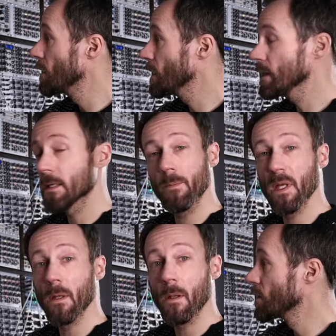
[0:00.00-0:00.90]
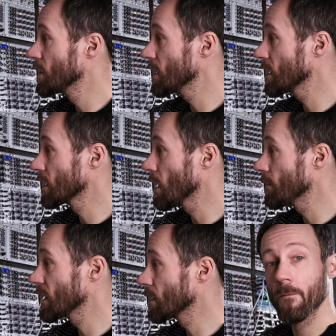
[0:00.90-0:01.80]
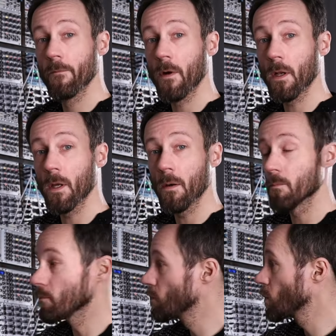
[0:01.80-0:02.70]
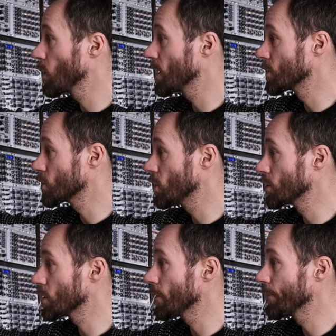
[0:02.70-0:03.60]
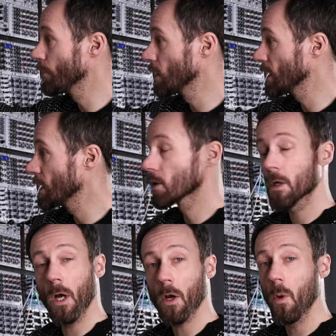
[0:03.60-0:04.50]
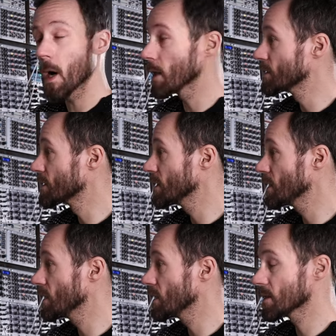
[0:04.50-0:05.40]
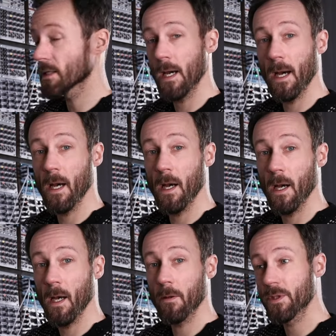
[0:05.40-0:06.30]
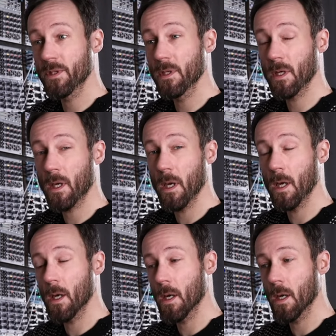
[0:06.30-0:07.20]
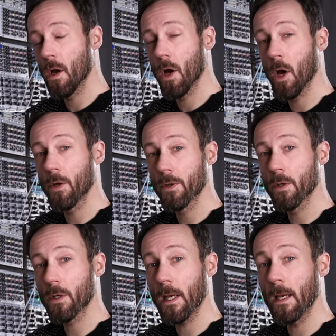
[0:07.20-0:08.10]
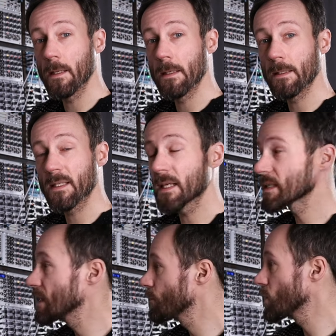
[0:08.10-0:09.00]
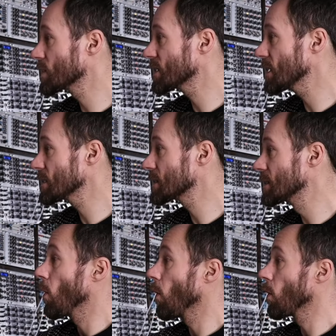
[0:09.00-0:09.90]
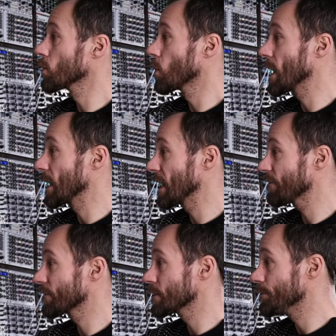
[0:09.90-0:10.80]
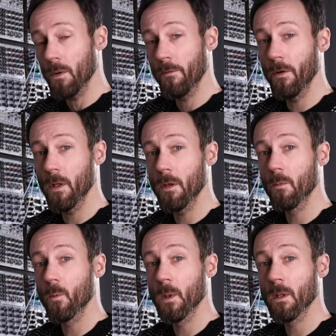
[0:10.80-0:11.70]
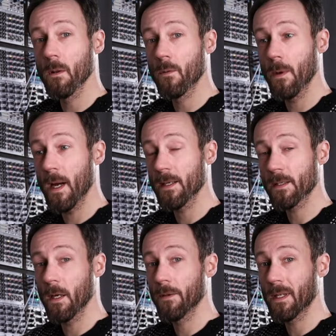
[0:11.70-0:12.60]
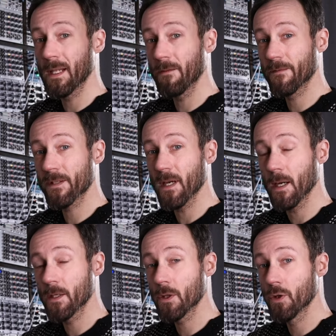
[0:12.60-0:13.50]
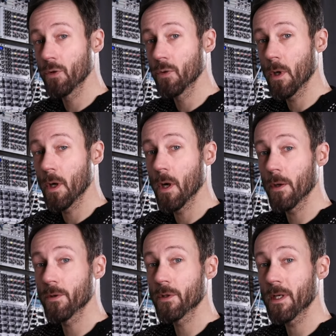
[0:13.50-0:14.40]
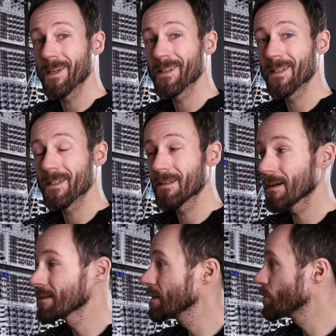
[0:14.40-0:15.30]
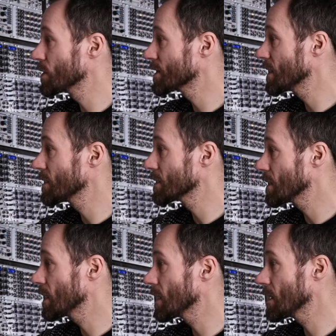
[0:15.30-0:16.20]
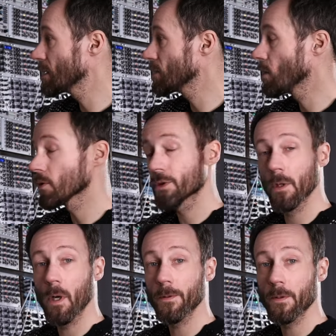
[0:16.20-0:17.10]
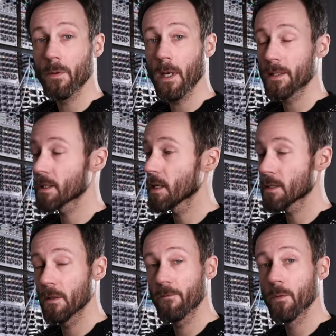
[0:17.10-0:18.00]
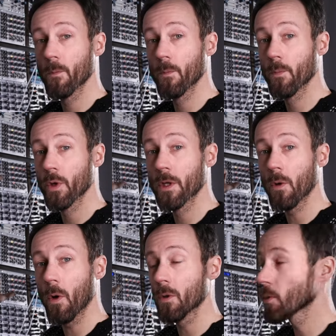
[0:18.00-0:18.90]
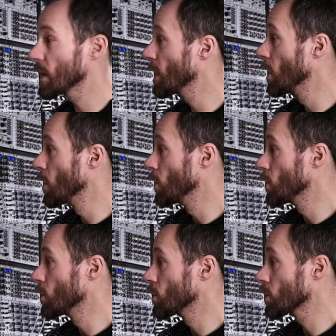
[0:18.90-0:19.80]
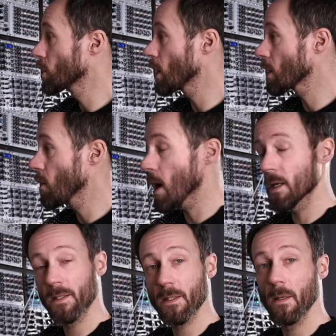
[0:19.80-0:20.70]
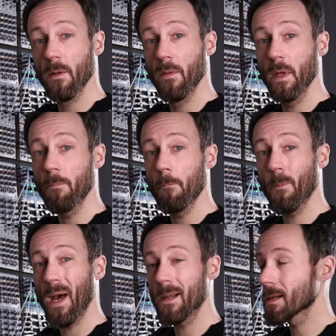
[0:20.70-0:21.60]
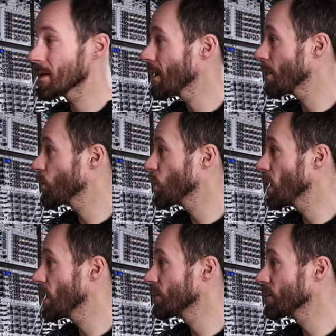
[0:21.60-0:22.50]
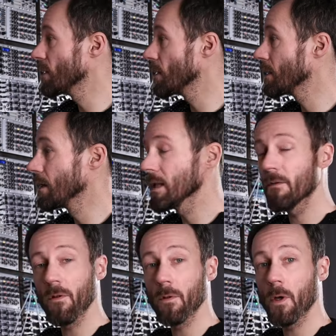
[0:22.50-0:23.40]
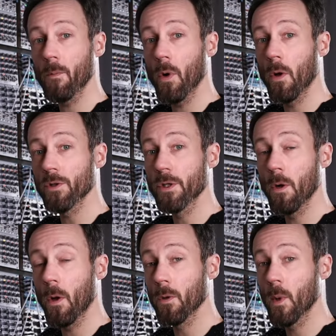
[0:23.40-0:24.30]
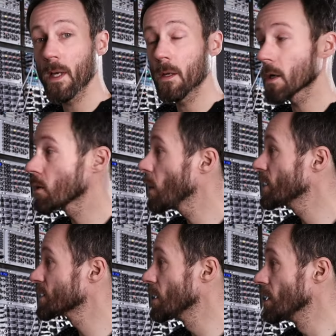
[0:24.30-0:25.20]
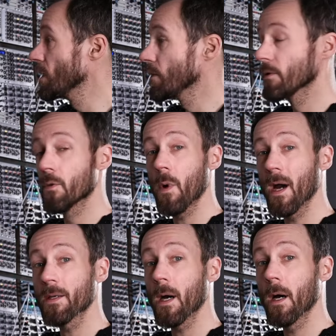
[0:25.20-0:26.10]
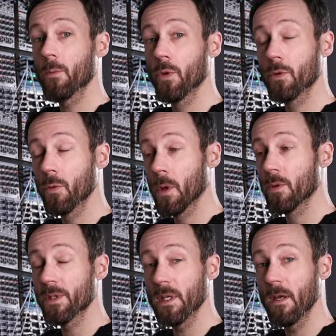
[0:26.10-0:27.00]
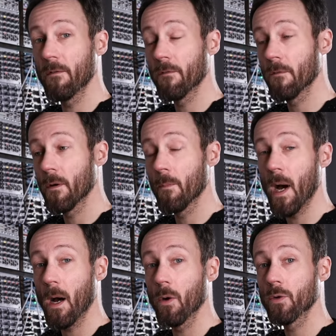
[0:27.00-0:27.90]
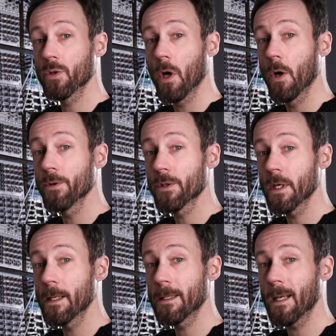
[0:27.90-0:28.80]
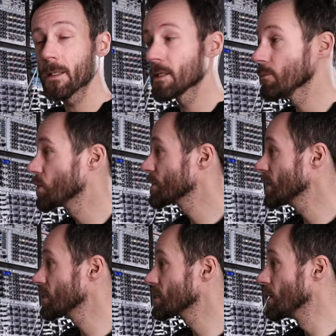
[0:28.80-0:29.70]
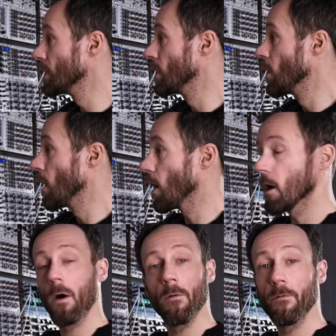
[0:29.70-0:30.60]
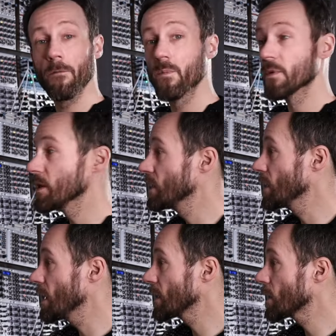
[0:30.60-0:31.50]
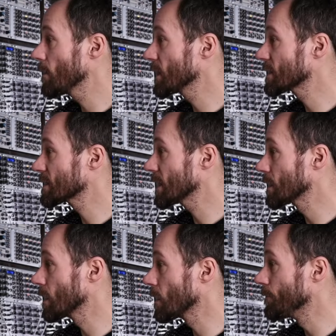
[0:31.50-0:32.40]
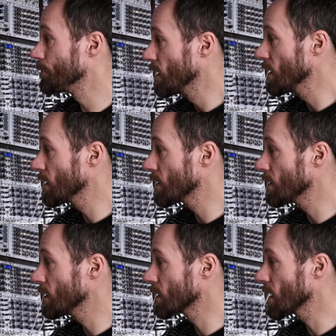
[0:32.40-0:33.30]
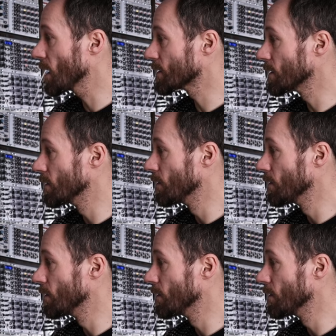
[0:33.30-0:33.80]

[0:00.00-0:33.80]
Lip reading: In the middle, the incoming volume, when turned fully clockwise, is at circa 160%. All the way left, the volume will rise on the left side to 190%, and also on the right side, if you put it all the way clockwise, the pan knob and the level knob also all the way clockwise, the right output will receive about 190% of the incoming signal. Here you got